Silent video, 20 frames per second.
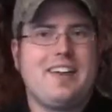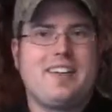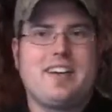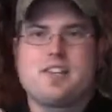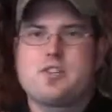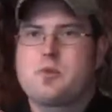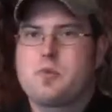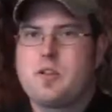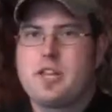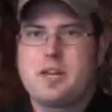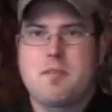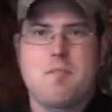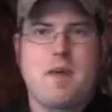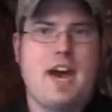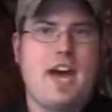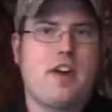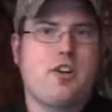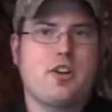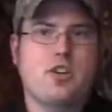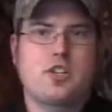Doesn't really
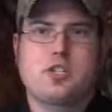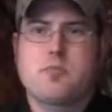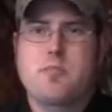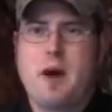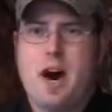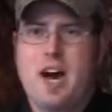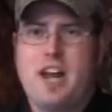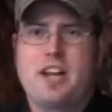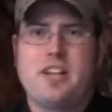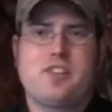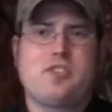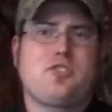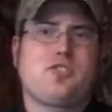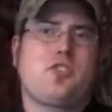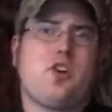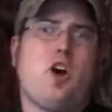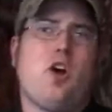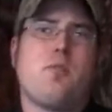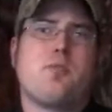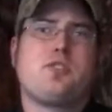matter. spotting
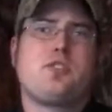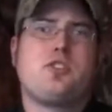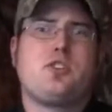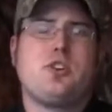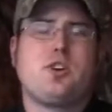scopes,